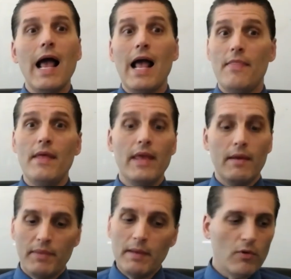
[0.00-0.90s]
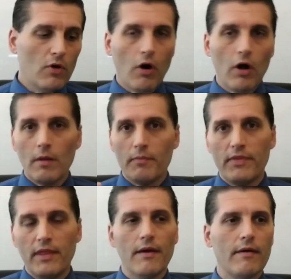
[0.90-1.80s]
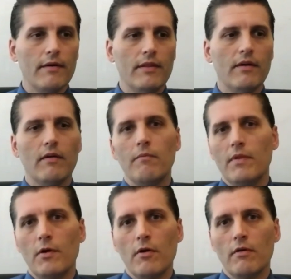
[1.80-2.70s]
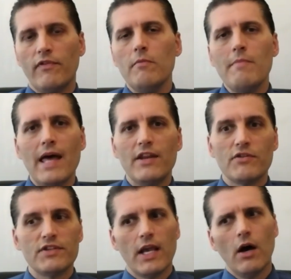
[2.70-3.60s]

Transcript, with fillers: And then the people call up their their their fund manager and say,